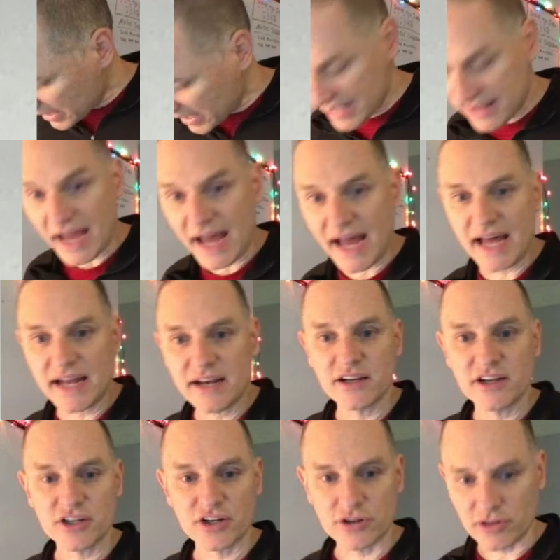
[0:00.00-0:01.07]
by
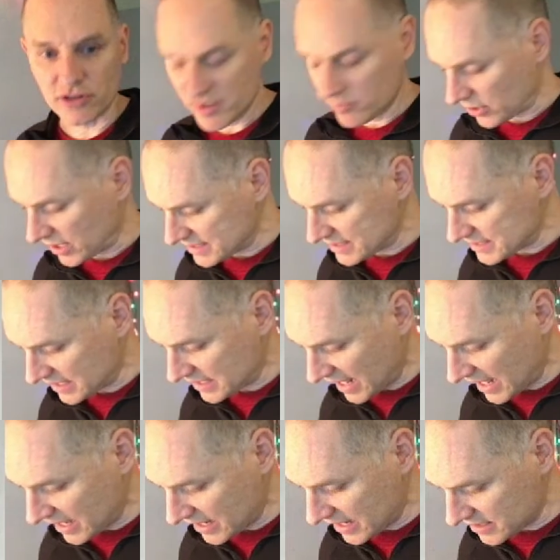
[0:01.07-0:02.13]
that curly brace and
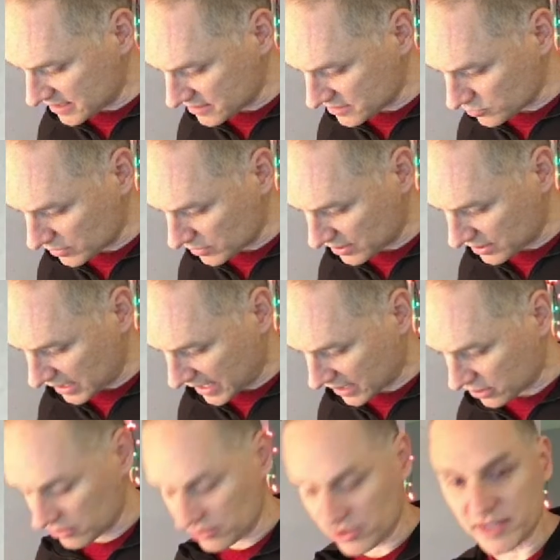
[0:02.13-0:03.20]
ends with
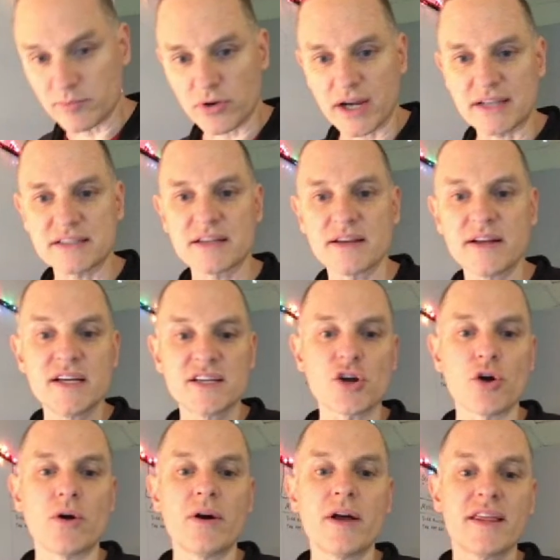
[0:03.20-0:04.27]
that curly brace.
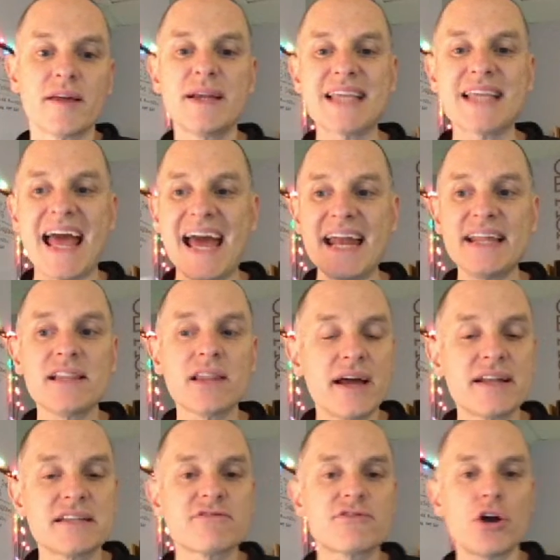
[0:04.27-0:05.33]
So that means any
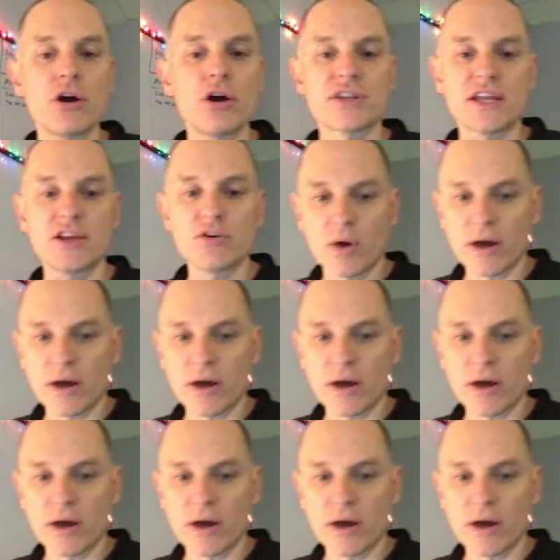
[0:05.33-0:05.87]
lines of code that you